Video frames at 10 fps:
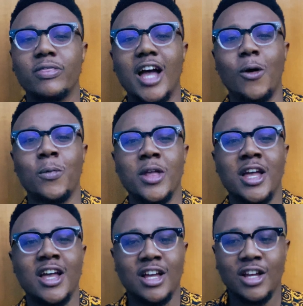Now,
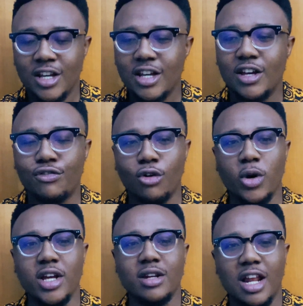
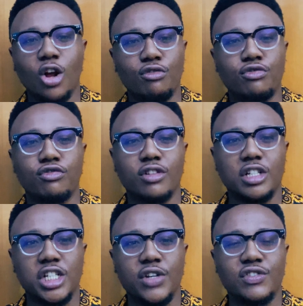following a lot of
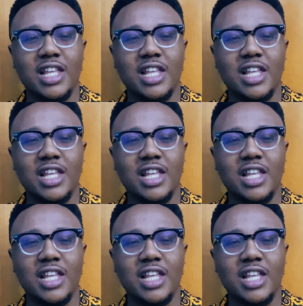the chiefs